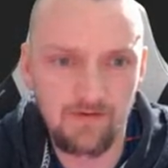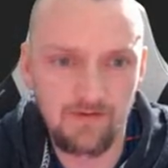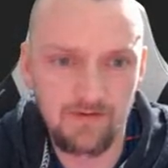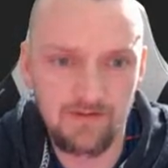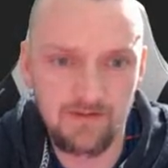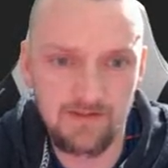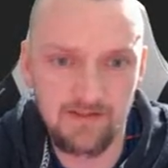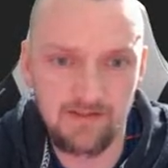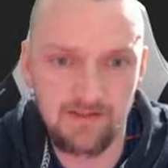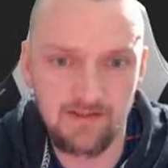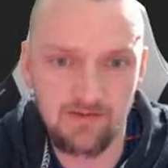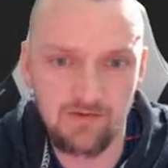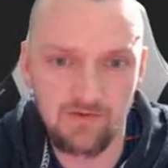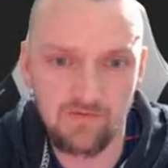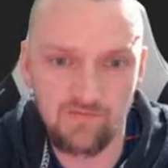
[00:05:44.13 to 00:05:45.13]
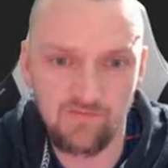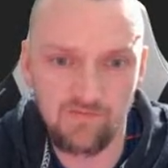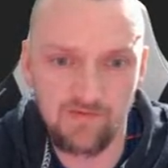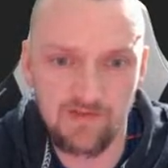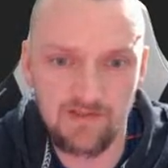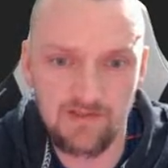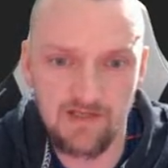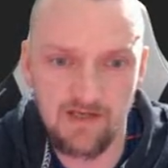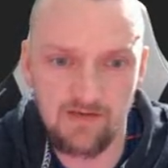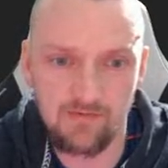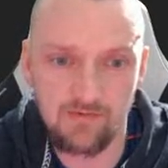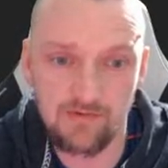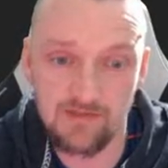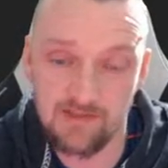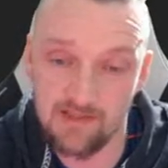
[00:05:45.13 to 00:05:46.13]
Stealing off the
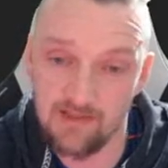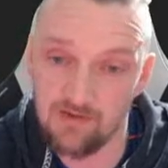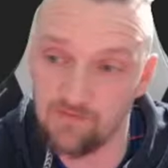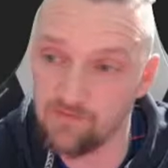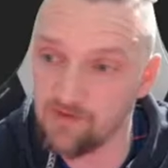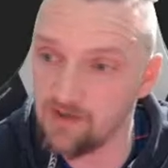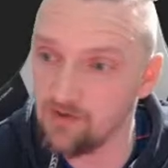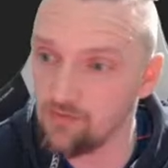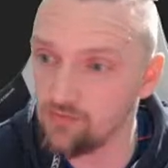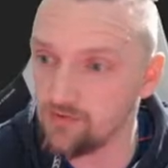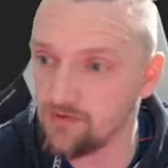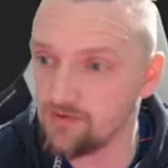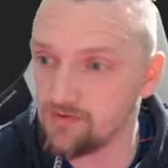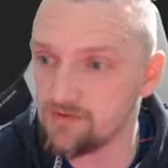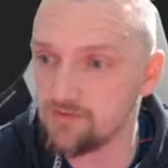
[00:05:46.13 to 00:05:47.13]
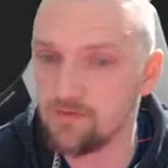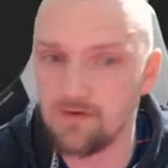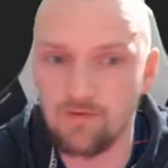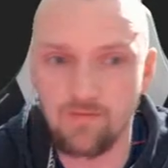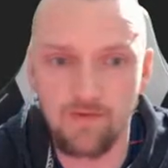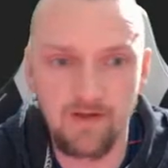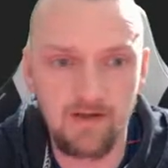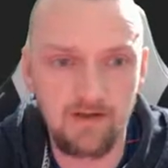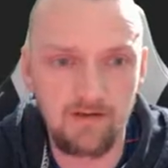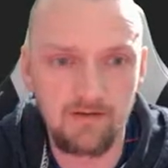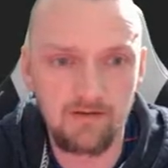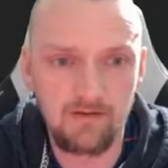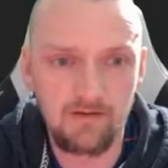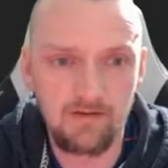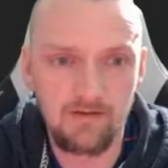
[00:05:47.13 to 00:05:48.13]
sale, stealing off a Cold Heart as well there.
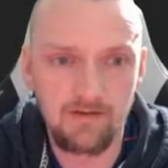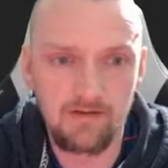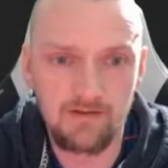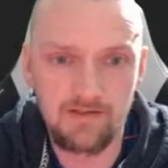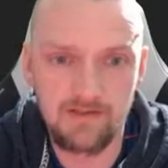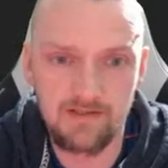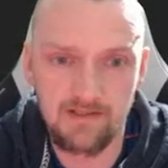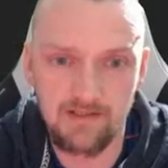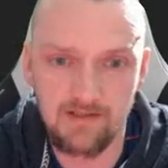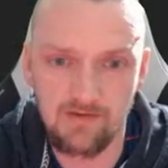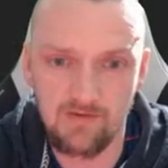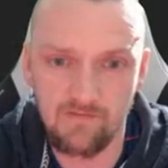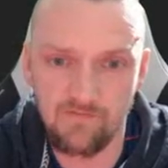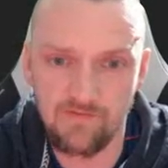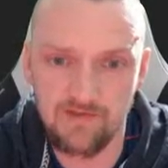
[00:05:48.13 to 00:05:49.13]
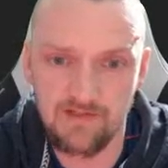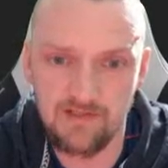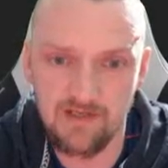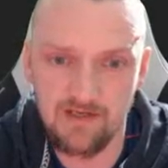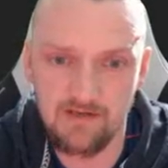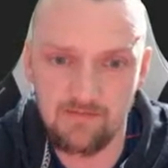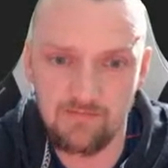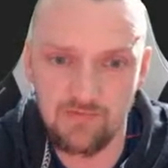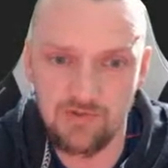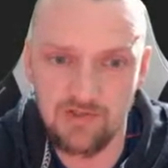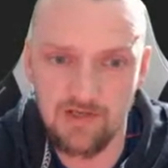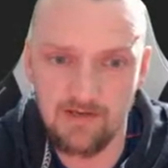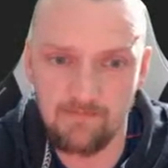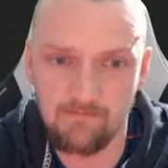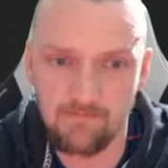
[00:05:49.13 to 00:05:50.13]
Stealing off the same
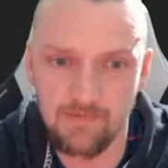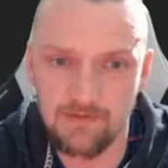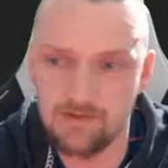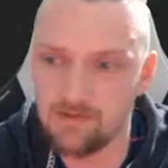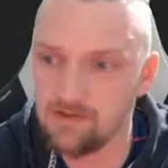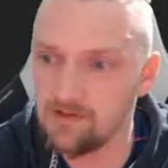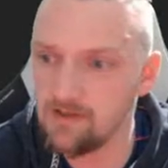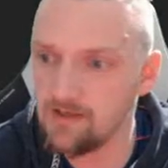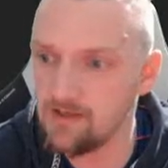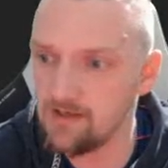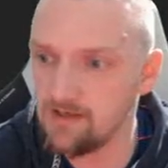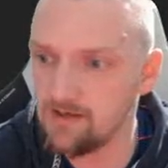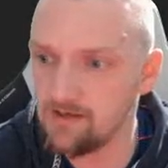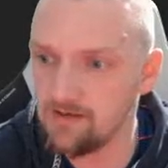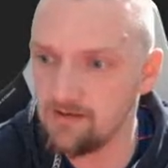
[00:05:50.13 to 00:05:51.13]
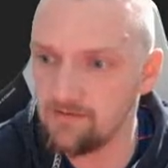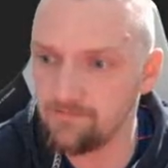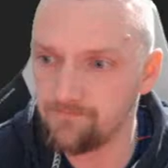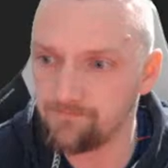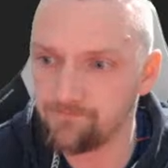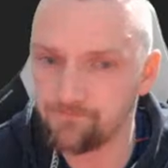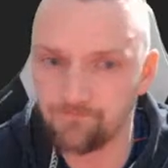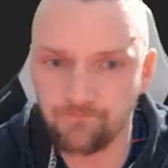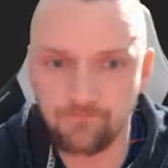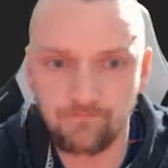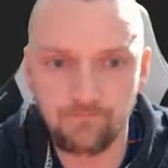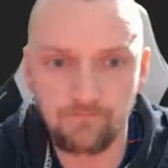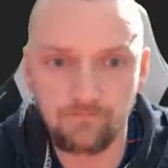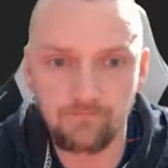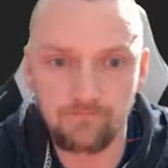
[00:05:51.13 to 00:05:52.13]
champs there.
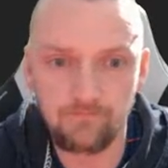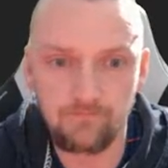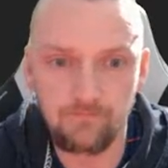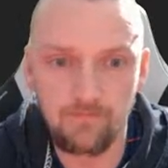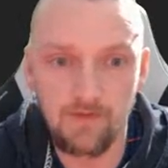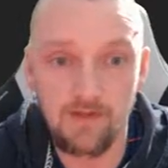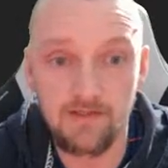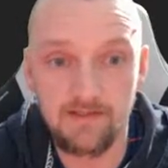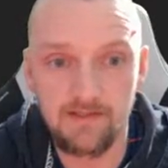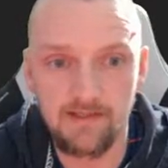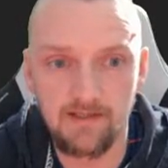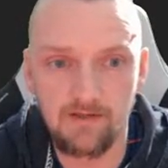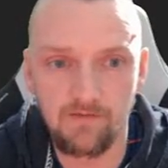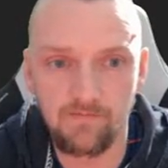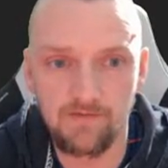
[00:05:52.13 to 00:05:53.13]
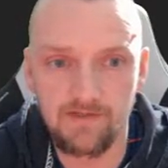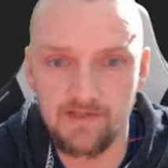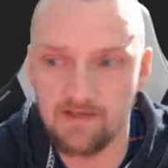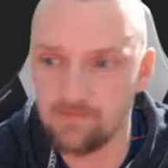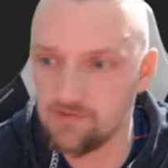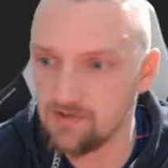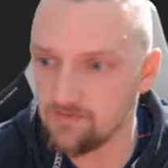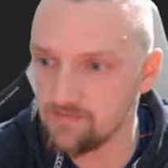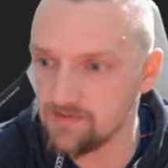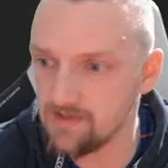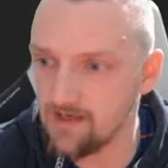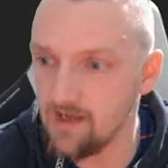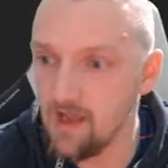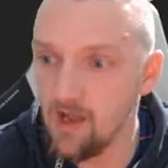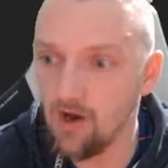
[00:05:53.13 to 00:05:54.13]
Stealing off the same champs
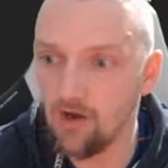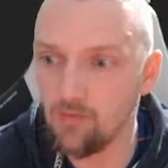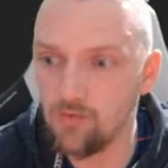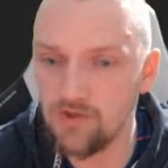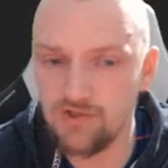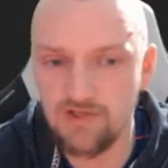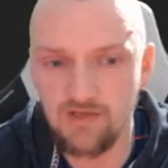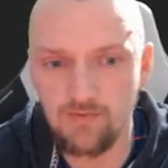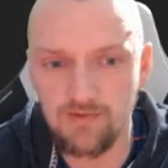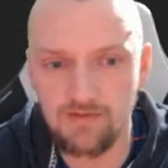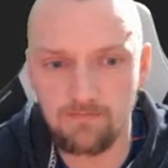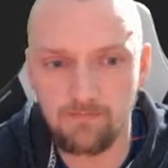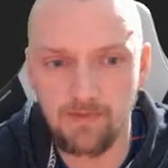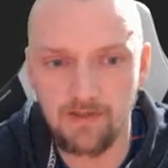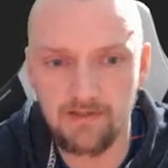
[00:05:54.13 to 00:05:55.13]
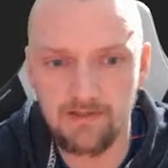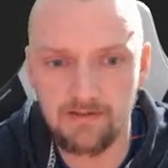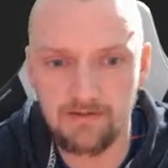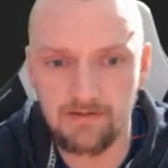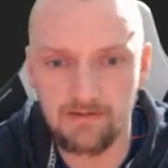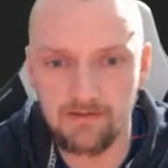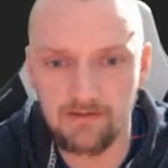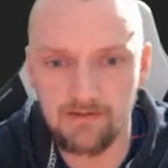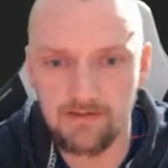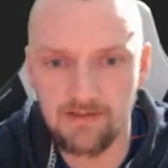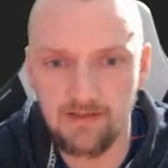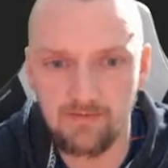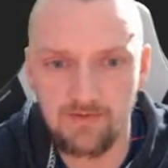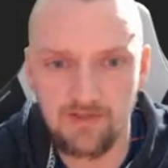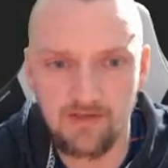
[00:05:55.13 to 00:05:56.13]
there. I wish there was a button.
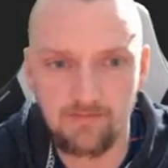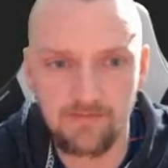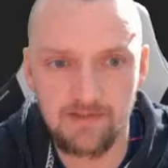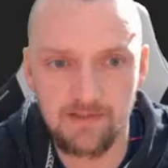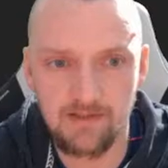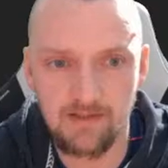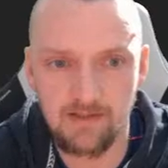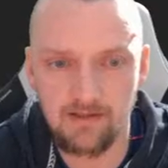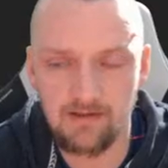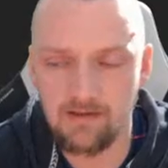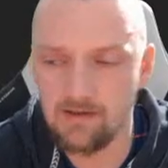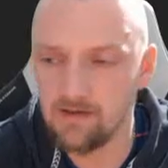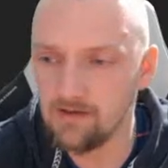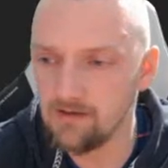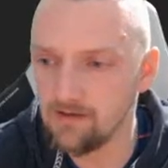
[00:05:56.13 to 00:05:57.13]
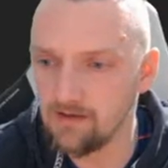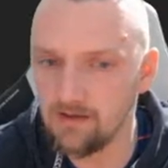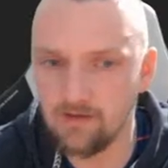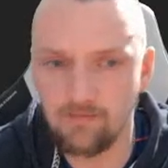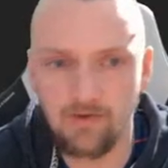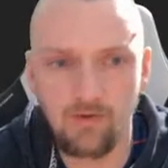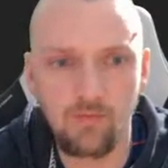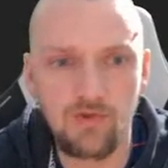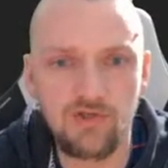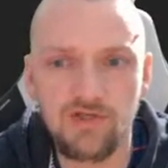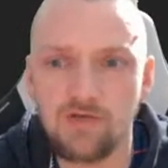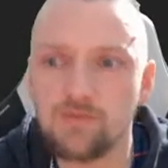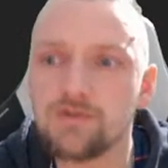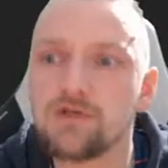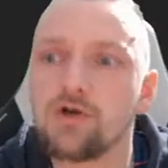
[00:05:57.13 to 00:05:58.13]
Same champs there. I wish
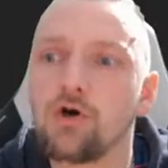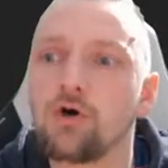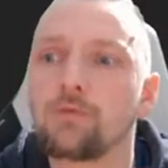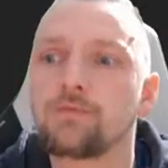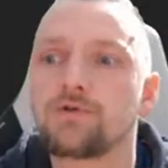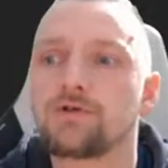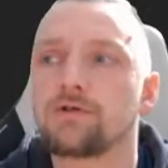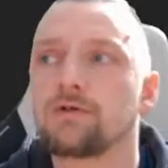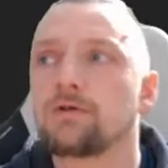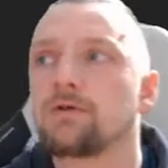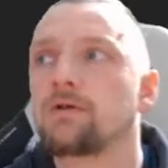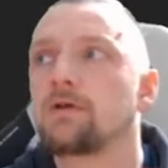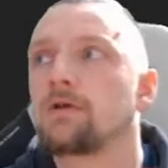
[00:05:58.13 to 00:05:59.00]
there was an option